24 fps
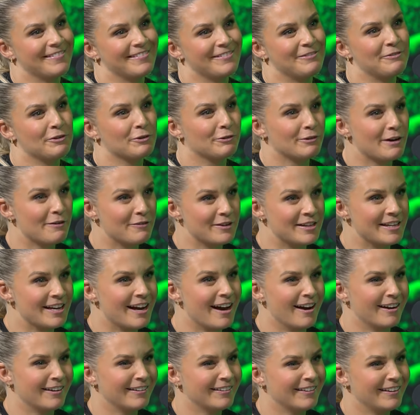Forever
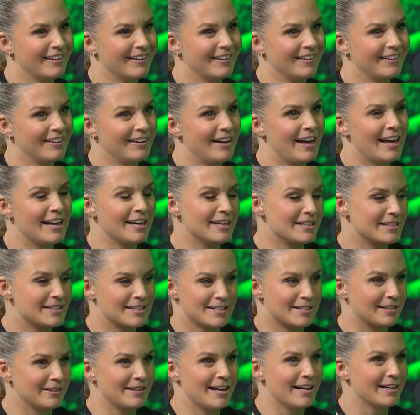Young and
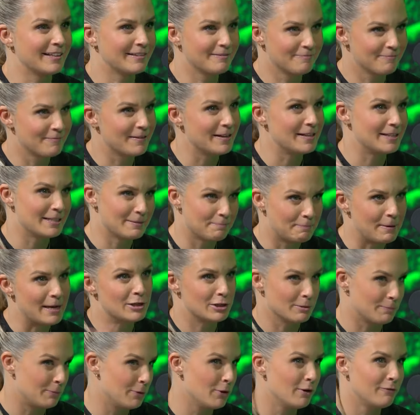it's
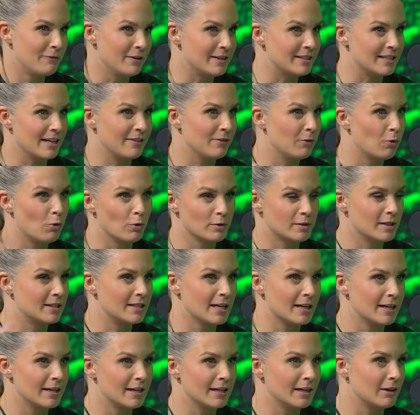picture perfect, and the horse has
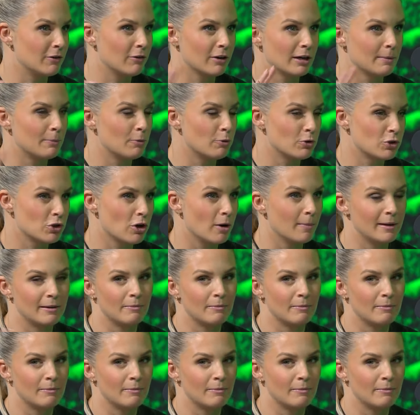done an incredible job.